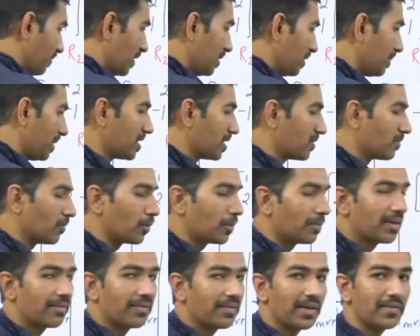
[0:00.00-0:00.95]
1 minus
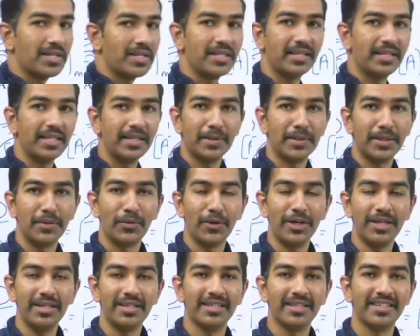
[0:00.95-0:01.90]
4 by 5 is nothing but
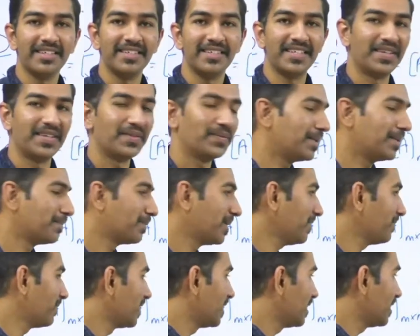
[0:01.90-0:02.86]
what? 1
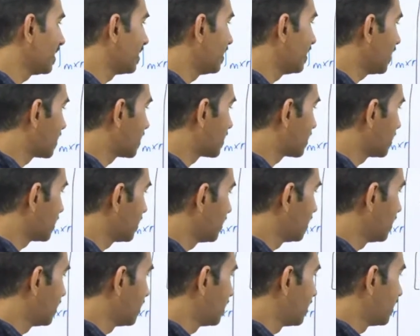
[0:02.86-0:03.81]
by 5.
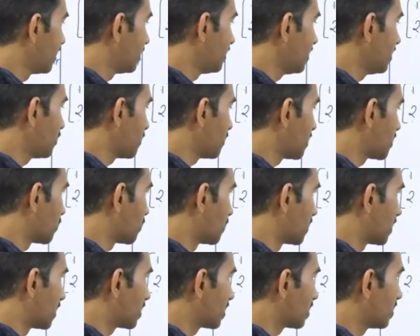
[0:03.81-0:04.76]
Next, this one,
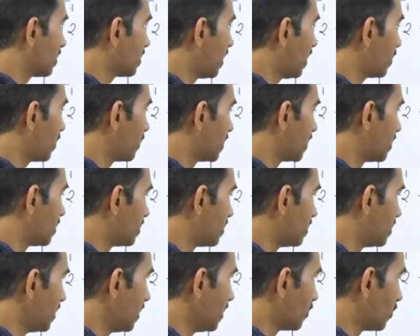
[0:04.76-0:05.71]
students, R1,
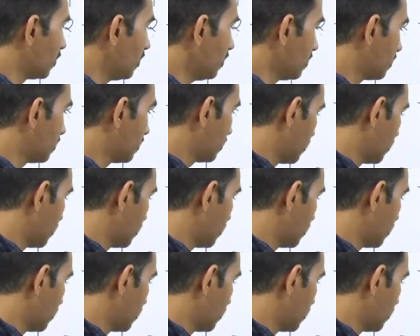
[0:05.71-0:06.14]
0